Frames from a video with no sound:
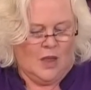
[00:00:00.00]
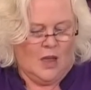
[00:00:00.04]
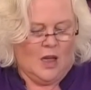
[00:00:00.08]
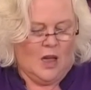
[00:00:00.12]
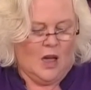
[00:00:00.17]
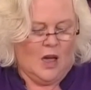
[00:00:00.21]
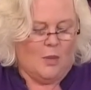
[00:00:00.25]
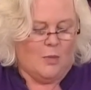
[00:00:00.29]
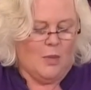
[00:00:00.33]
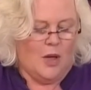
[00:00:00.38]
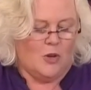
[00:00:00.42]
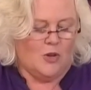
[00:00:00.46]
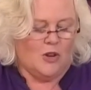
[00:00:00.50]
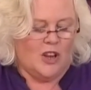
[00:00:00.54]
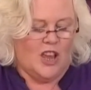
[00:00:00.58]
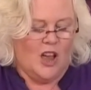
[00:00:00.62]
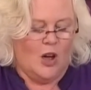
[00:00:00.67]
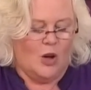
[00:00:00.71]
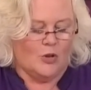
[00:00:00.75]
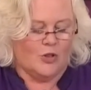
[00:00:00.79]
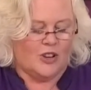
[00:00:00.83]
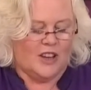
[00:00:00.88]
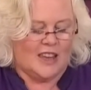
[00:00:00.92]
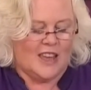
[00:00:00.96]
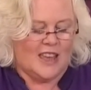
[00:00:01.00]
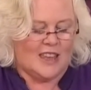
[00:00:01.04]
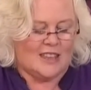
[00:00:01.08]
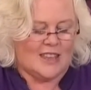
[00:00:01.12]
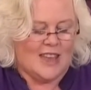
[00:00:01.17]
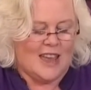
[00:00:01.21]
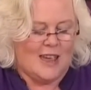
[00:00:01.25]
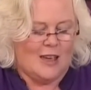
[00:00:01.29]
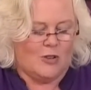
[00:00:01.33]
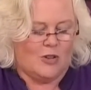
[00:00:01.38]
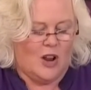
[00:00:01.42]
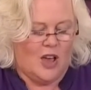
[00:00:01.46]
I'm only holding it
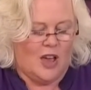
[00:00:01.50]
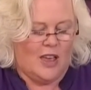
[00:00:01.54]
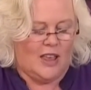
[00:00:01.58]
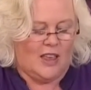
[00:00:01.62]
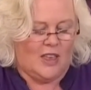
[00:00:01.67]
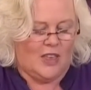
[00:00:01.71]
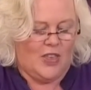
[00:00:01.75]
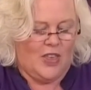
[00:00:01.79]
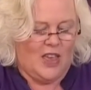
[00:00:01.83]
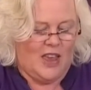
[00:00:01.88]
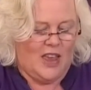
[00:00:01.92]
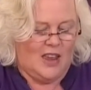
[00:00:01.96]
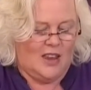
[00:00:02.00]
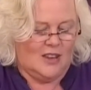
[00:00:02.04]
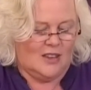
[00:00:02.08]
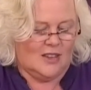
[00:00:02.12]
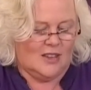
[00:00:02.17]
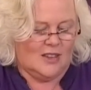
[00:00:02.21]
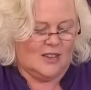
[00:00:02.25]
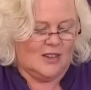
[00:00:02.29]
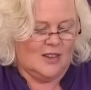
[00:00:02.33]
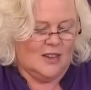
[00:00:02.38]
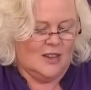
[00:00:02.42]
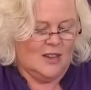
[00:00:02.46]
down like this